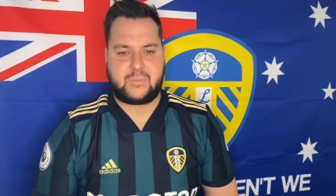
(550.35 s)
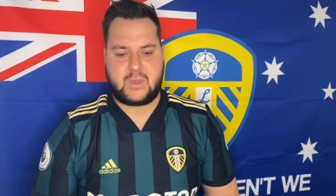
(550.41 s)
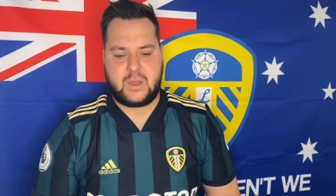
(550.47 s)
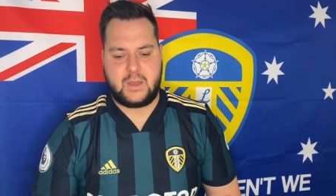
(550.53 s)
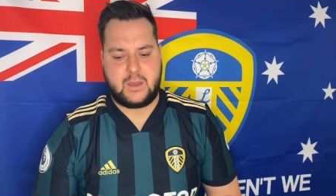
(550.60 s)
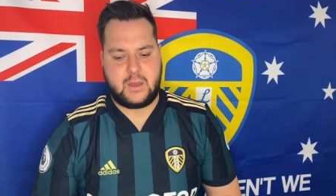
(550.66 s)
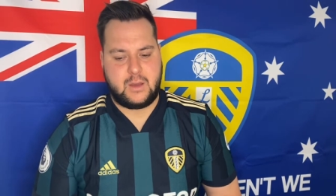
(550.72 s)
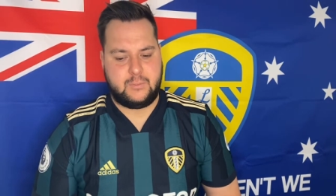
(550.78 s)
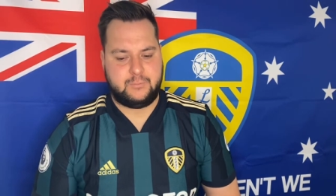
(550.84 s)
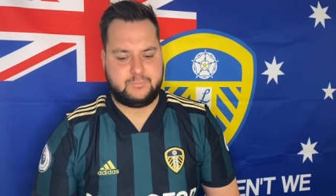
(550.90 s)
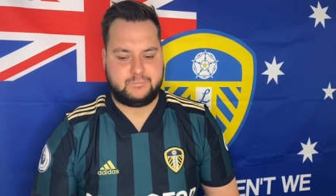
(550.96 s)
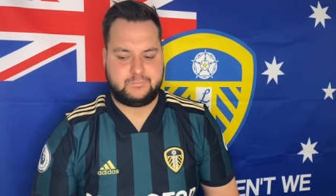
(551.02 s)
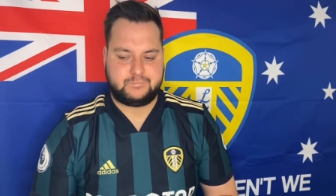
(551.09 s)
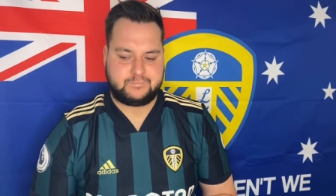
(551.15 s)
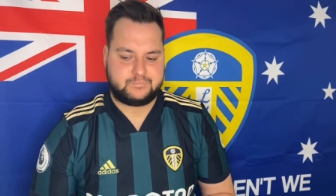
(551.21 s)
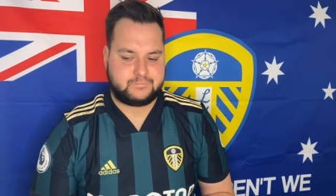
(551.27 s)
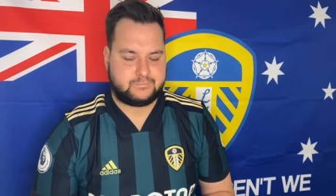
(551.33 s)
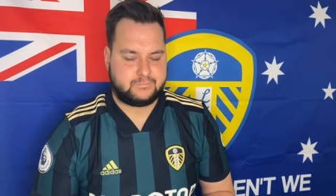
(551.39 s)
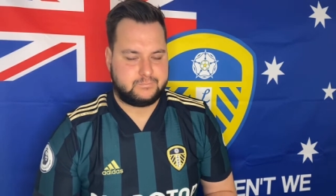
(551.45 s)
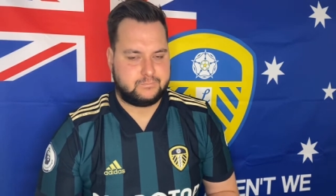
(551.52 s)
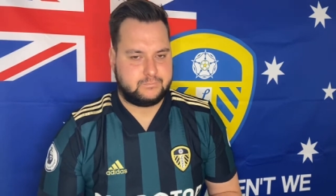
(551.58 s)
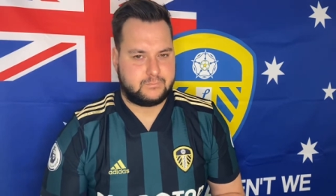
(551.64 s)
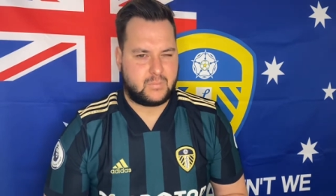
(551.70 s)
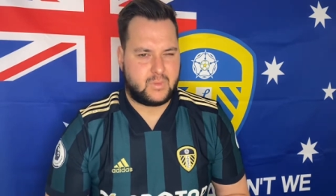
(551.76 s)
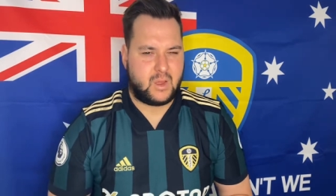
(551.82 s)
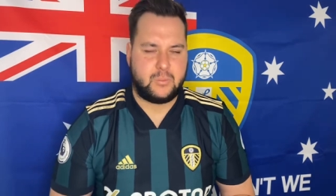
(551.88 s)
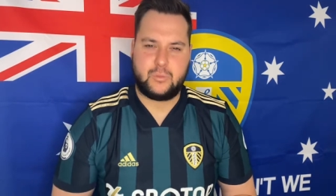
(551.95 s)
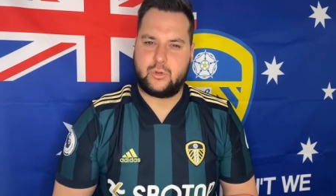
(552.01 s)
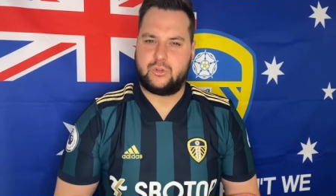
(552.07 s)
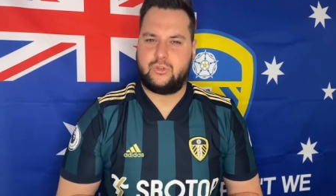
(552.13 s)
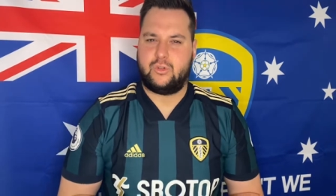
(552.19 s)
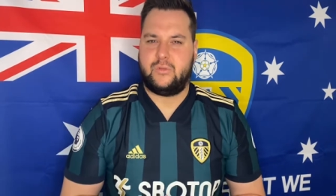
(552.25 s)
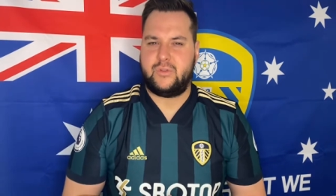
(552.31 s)
I'm not
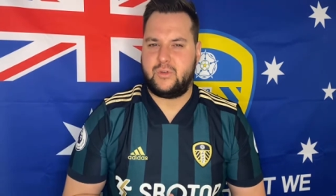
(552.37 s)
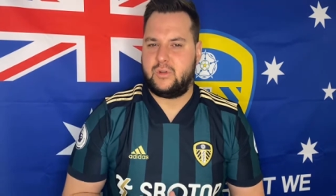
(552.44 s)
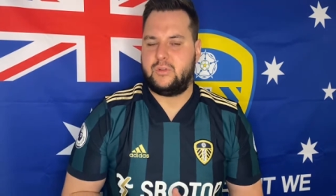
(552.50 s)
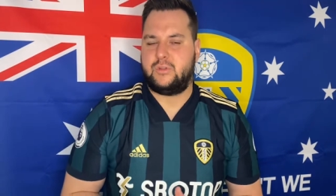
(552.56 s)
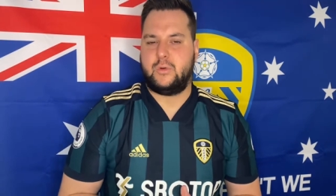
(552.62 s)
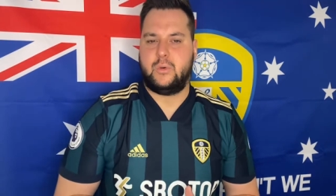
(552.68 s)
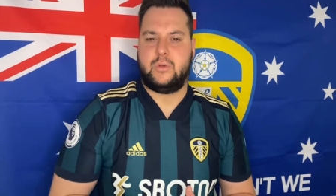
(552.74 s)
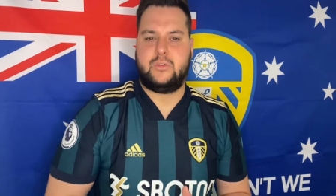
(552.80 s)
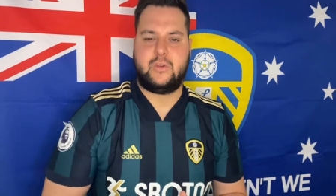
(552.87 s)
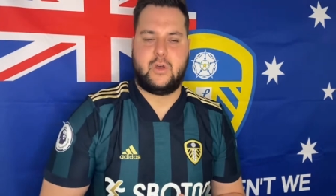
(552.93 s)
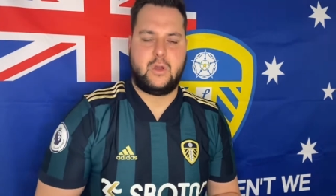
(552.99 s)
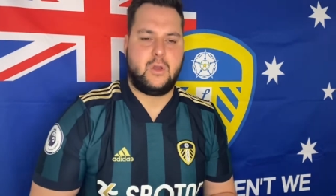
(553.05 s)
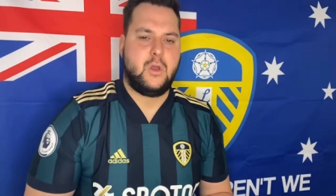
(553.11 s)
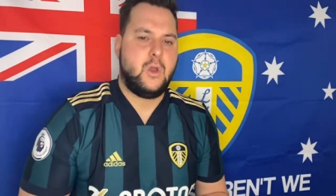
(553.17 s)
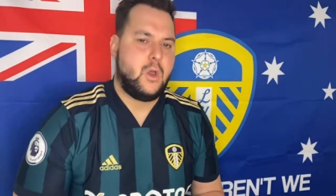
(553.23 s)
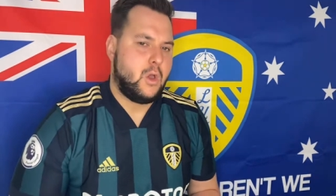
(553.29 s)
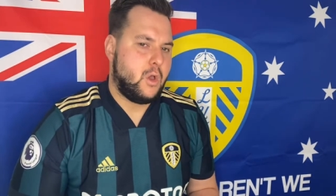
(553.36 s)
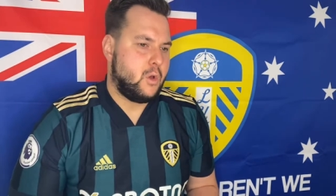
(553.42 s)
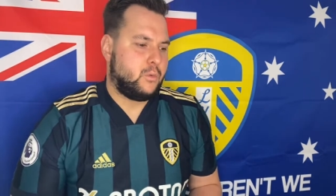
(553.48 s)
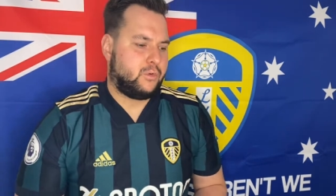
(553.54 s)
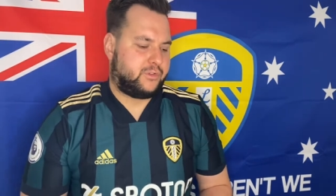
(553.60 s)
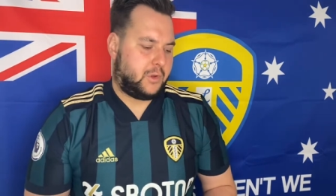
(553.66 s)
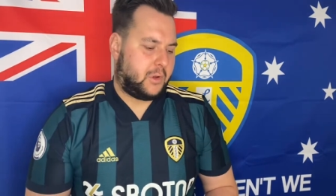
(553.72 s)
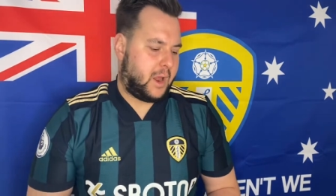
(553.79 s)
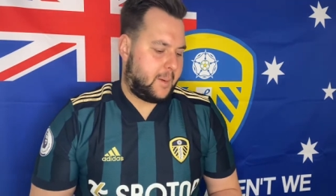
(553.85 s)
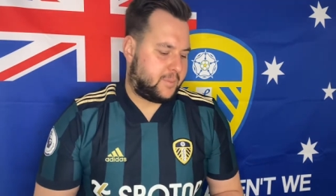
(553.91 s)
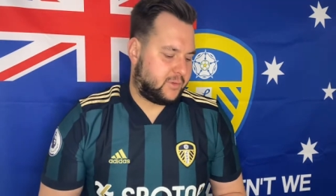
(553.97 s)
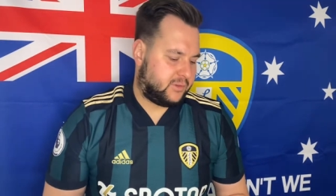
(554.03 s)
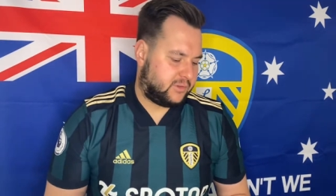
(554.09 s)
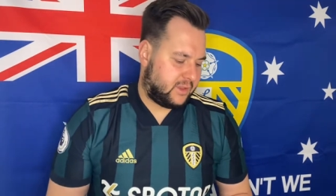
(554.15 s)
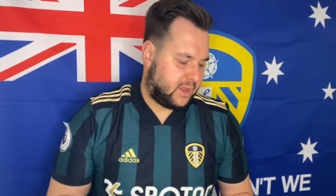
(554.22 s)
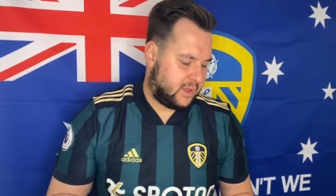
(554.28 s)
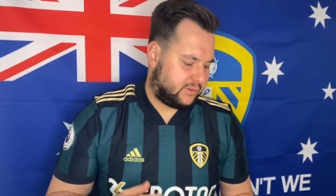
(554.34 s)
sure if he's going to do it. So we'll see what happens
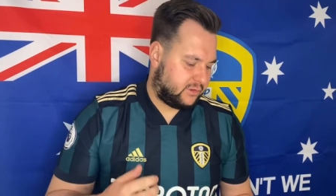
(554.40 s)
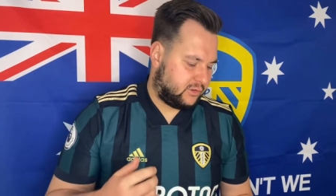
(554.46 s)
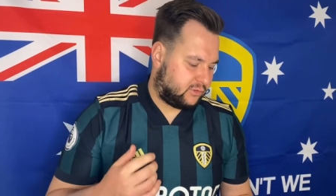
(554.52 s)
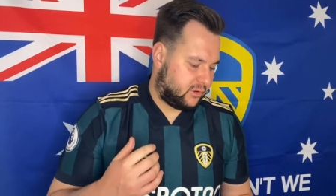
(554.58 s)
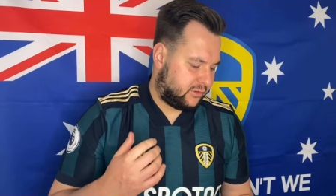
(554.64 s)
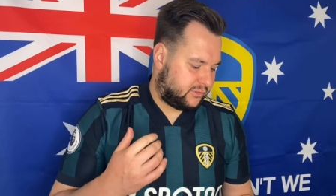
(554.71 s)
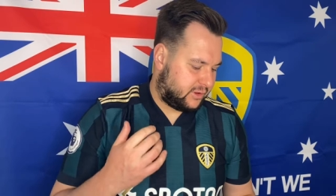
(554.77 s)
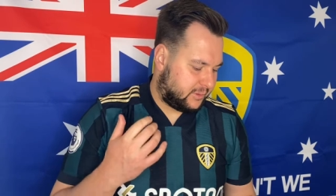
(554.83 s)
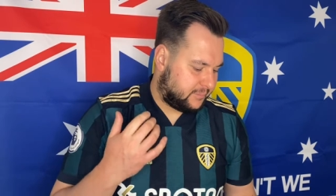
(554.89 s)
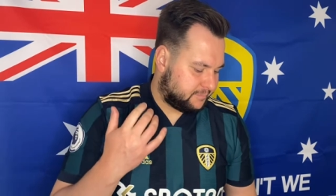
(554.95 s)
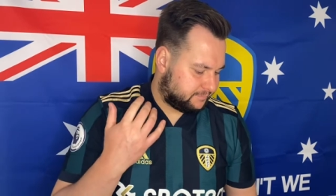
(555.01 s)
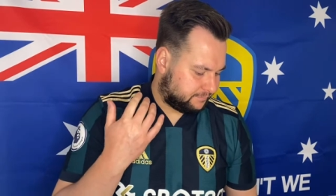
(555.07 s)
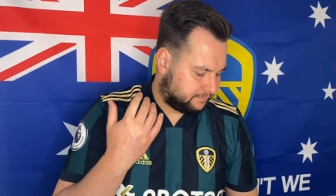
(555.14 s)
there. It's interesting.